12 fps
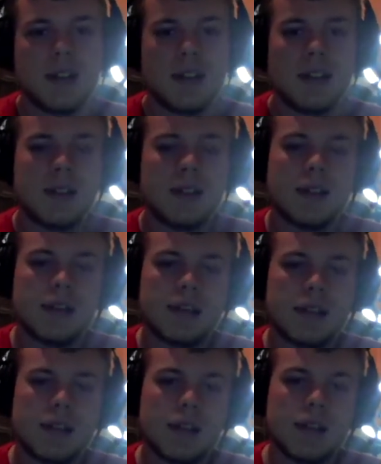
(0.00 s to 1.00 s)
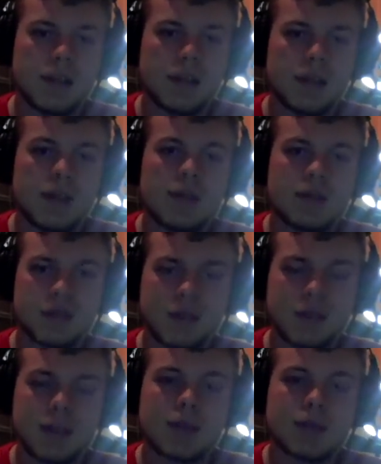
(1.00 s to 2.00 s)
Fair enough. And
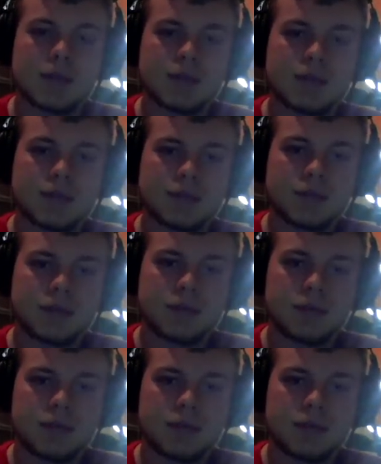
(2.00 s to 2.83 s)
I mean,